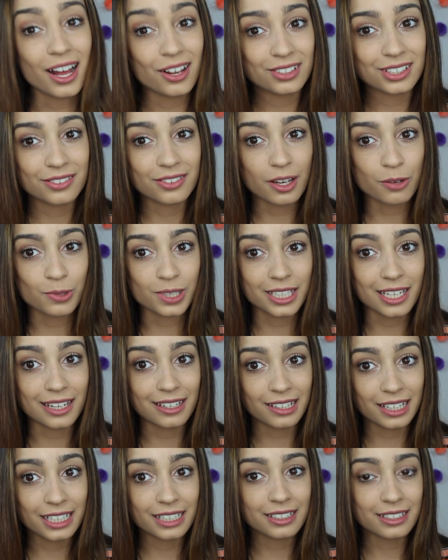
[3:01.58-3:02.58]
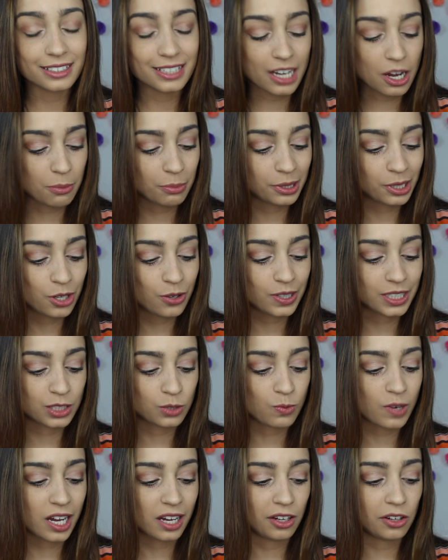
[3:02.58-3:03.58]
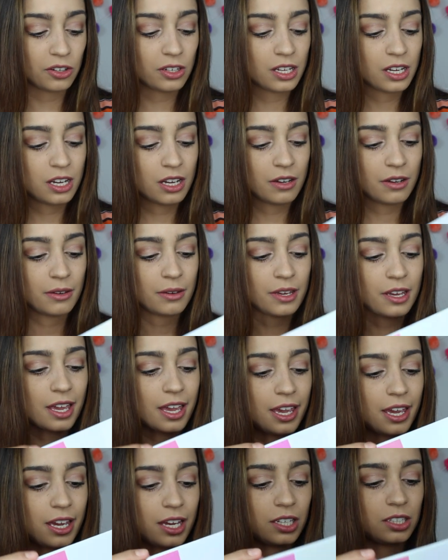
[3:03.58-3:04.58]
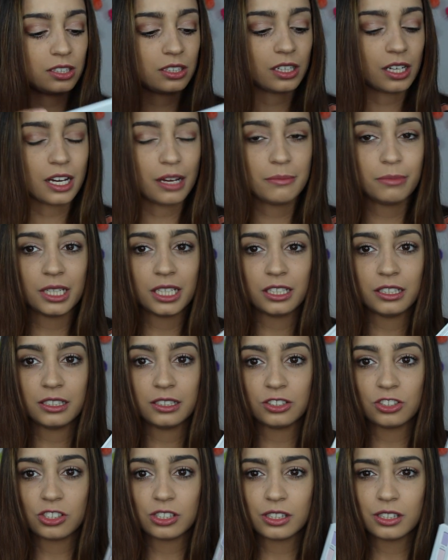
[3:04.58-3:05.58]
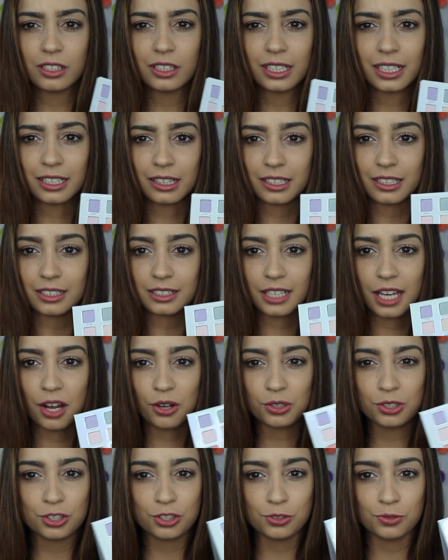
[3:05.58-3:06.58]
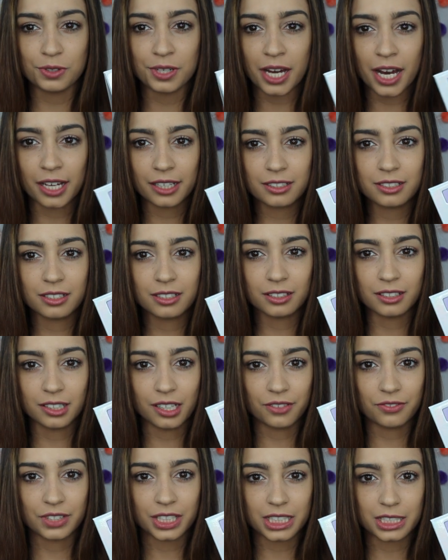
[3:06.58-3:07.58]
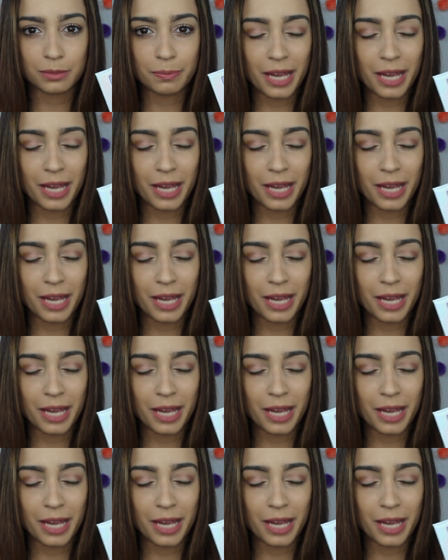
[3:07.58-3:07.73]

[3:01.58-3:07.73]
I'll leave that one linked down below as well. And I mean, just look at this. How could you not love this